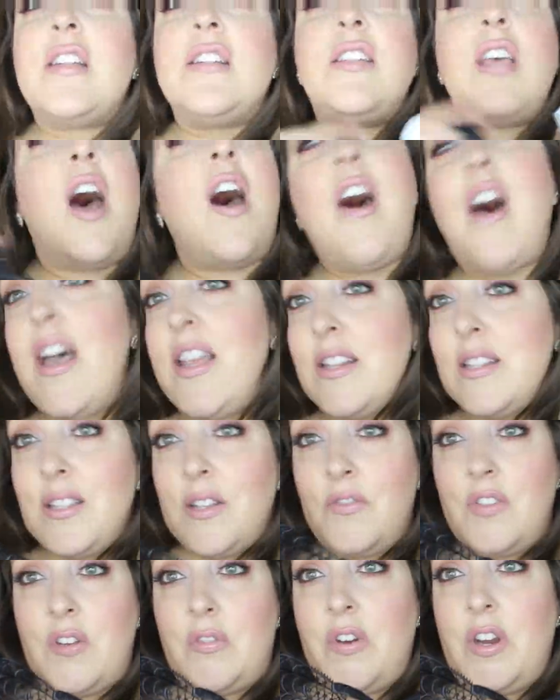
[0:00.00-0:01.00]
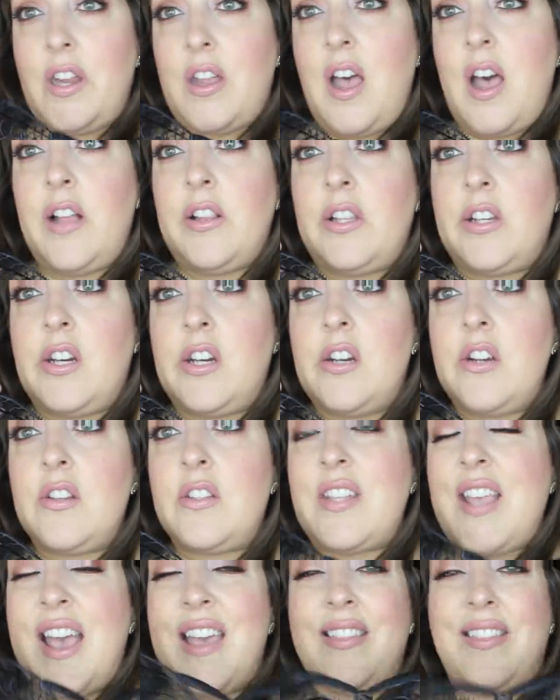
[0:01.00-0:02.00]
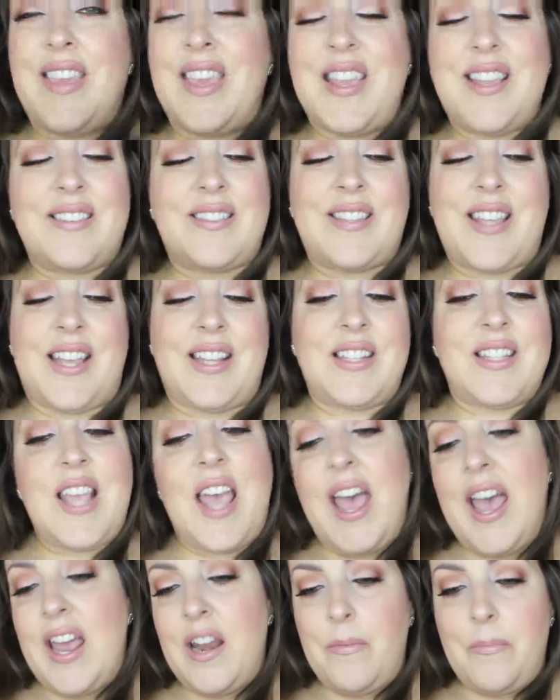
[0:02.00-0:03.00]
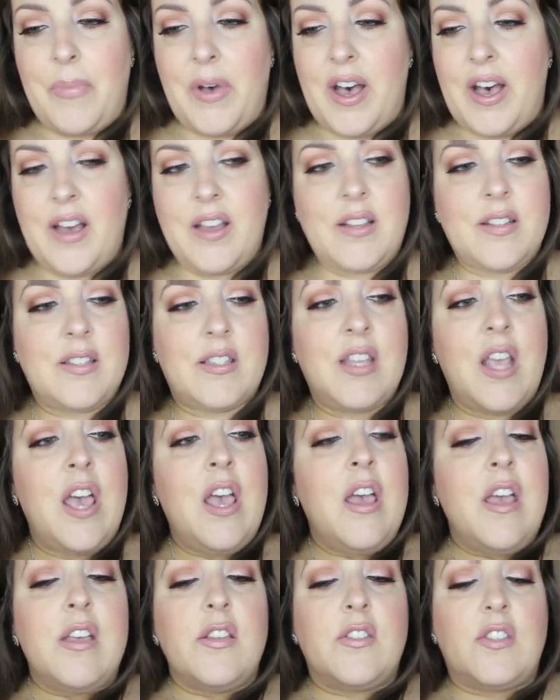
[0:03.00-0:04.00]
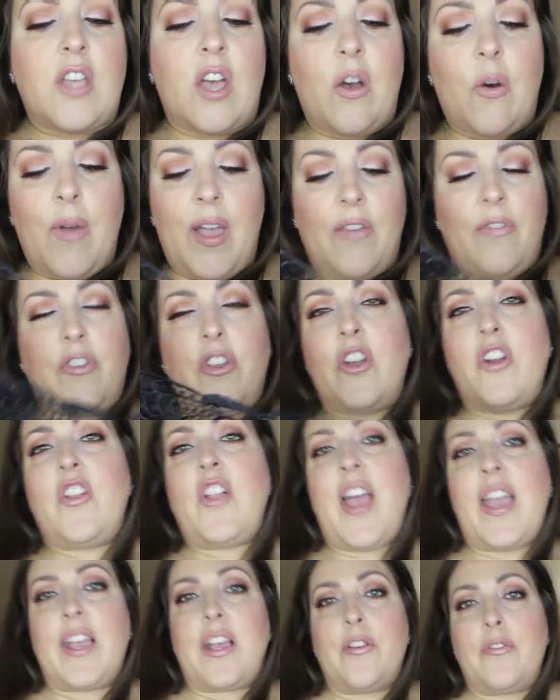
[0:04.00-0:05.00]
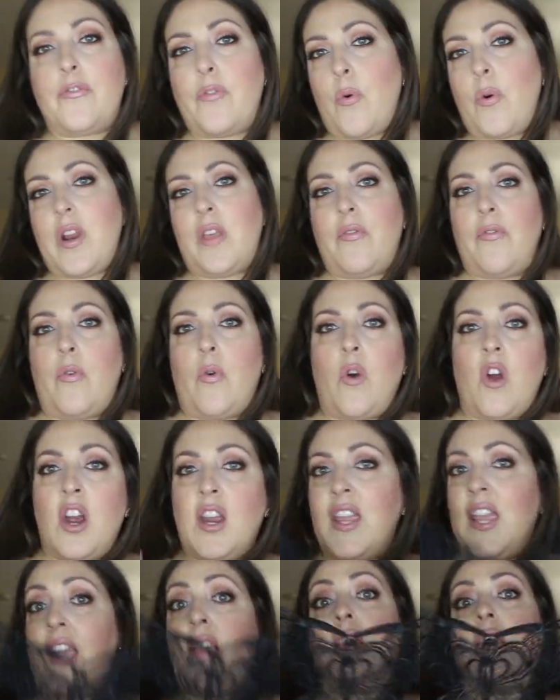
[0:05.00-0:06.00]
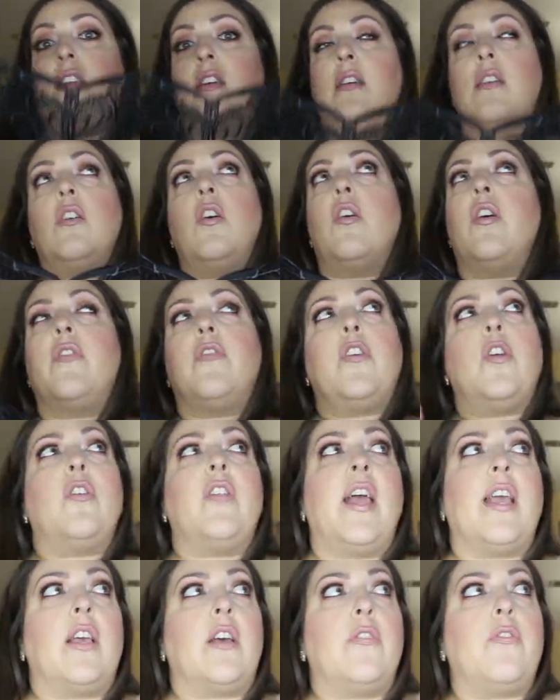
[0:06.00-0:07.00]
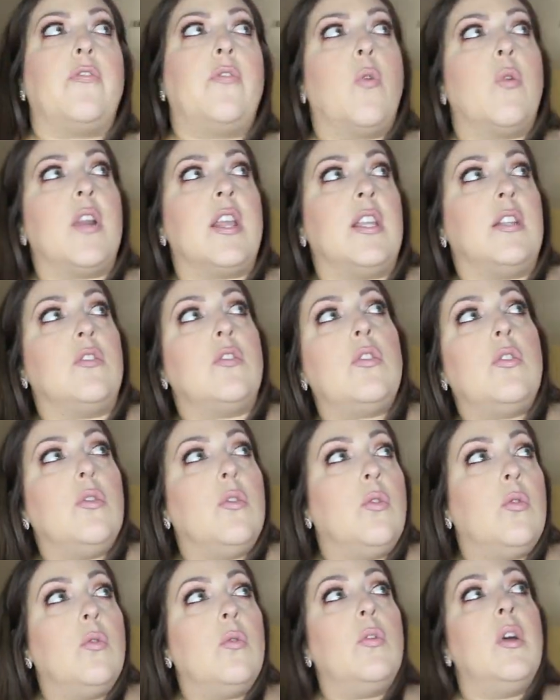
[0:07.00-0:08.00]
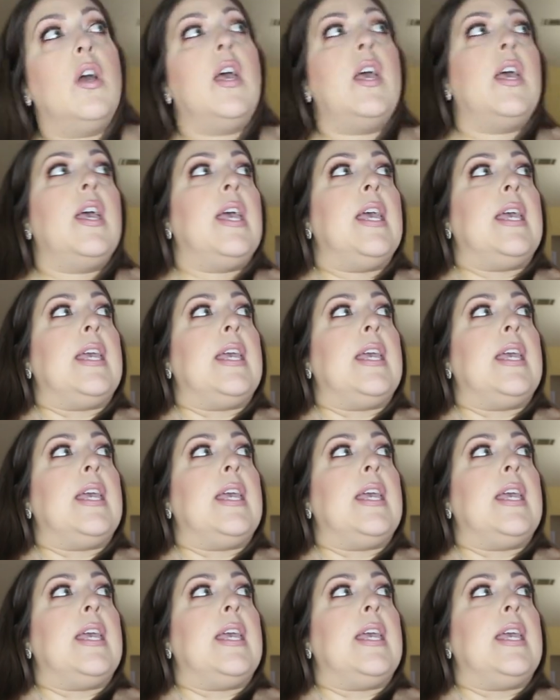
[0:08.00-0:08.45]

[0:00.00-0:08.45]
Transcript: tons of different colors. I think it's like 10 bucks. So if you're like a 44, or if you're like a 42,